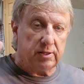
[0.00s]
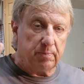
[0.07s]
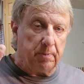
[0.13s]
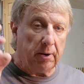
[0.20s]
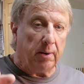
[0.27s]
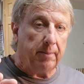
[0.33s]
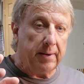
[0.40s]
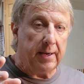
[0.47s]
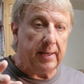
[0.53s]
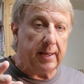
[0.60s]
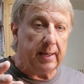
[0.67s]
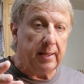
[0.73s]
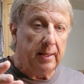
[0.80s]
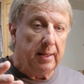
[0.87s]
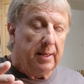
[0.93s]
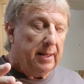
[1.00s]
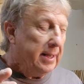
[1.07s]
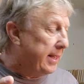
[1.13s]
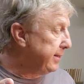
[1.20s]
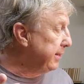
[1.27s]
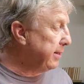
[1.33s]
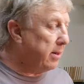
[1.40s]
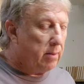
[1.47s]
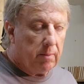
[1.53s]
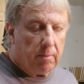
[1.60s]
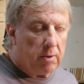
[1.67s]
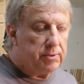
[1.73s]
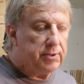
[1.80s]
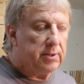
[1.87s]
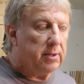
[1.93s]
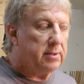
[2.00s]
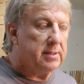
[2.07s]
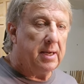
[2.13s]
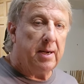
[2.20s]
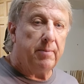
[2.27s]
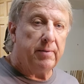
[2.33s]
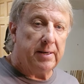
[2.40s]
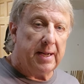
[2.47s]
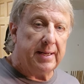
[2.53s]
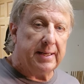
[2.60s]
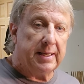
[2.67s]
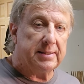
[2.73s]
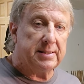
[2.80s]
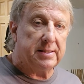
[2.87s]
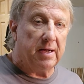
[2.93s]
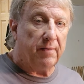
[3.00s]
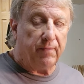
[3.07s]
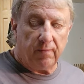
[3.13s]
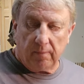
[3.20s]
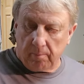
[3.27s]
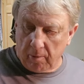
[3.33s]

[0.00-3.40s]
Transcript: experimenting, and most of the time when I get stuff,